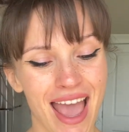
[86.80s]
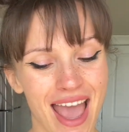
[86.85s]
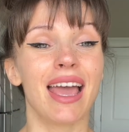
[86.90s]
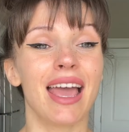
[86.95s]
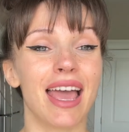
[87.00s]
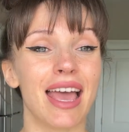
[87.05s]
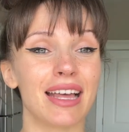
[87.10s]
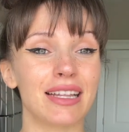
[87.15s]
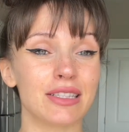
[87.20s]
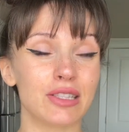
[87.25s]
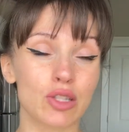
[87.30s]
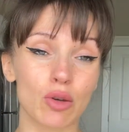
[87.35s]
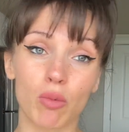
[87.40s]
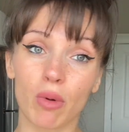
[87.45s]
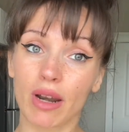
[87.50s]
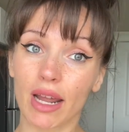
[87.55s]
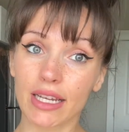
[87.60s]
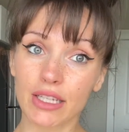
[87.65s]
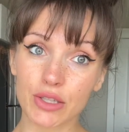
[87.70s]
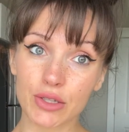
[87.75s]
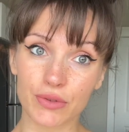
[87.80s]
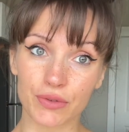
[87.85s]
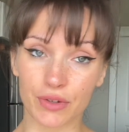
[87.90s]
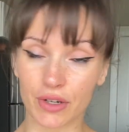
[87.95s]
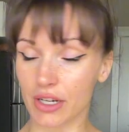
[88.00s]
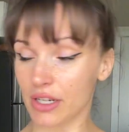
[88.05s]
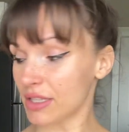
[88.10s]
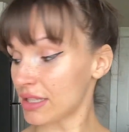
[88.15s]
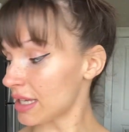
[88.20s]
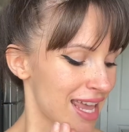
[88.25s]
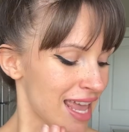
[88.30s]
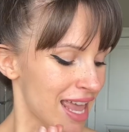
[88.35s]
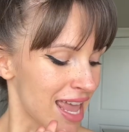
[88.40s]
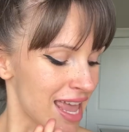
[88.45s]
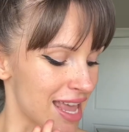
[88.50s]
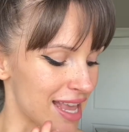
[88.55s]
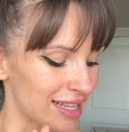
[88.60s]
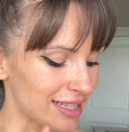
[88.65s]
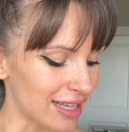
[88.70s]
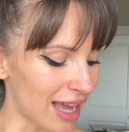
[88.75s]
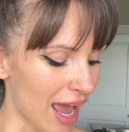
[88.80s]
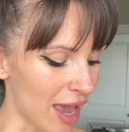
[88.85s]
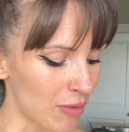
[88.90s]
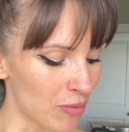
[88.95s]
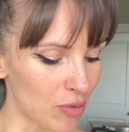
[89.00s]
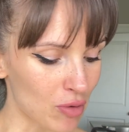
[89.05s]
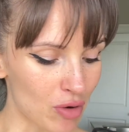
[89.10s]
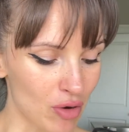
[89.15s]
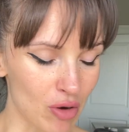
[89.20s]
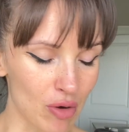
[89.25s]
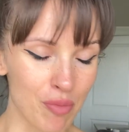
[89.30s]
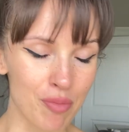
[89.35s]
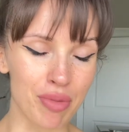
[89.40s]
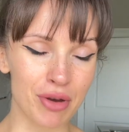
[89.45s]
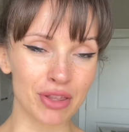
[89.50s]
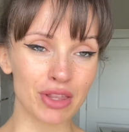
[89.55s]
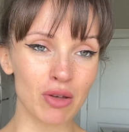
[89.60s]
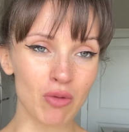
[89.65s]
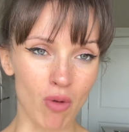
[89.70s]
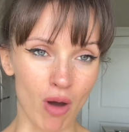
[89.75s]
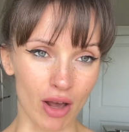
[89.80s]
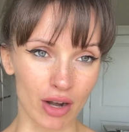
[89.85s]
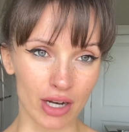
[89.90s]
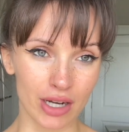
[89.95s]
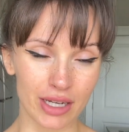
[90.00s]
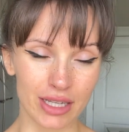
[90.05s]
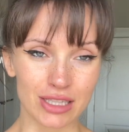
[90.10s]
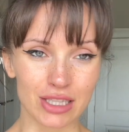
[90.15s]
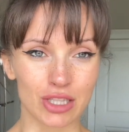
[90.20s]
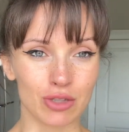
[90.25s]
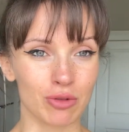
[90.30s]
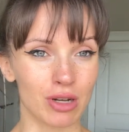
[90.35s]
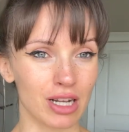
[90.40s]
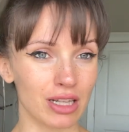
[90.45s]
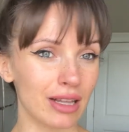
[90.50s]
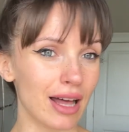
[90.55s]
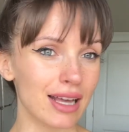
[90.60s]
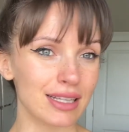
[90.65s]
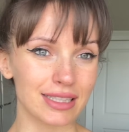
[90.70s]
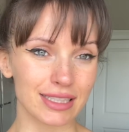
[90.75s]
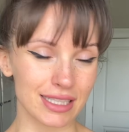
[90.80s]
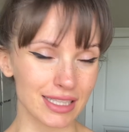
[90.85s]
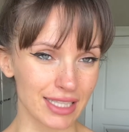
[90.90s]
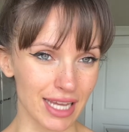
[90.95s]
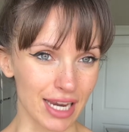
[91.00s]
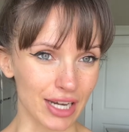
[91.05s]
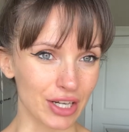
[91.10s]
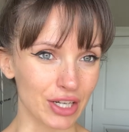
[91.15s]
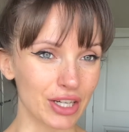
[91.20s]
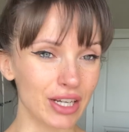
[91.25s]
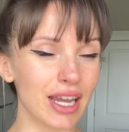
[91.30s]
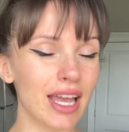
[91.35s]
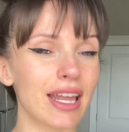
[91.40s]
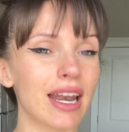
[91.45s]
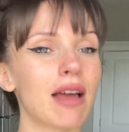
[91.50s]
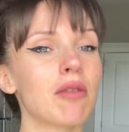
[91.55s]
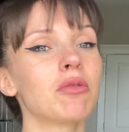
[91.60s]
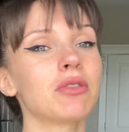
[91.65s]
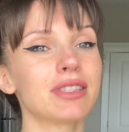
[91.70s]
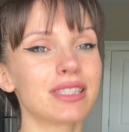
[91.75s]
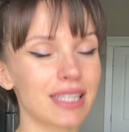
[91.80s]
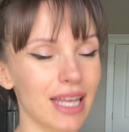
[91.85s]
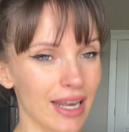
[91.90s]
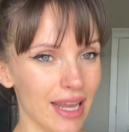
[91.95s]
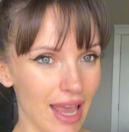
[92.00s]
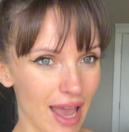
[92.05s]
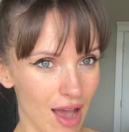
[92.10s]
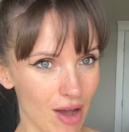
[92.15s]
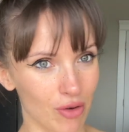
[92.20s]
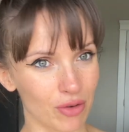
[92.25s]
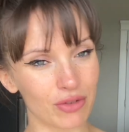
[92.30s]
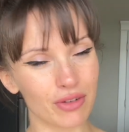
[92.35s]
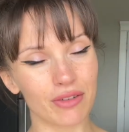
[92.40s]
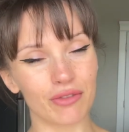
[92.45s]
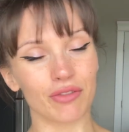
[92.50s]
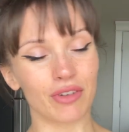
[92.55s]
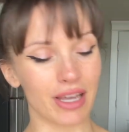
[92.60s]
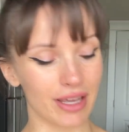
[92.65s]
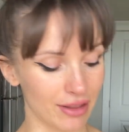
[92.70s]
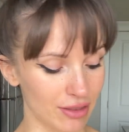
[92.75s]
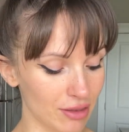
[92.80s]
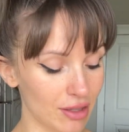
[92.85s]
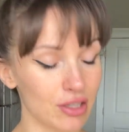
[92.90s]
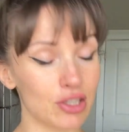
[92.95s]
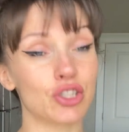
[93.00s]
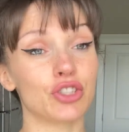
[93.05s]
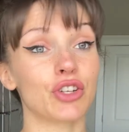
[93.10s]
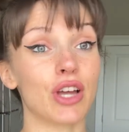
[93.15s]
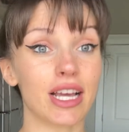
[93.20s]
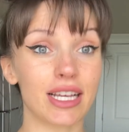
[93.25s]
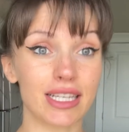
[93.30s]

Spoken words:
And so what I do first is I will put the water into a glass container and I will set it out in the direct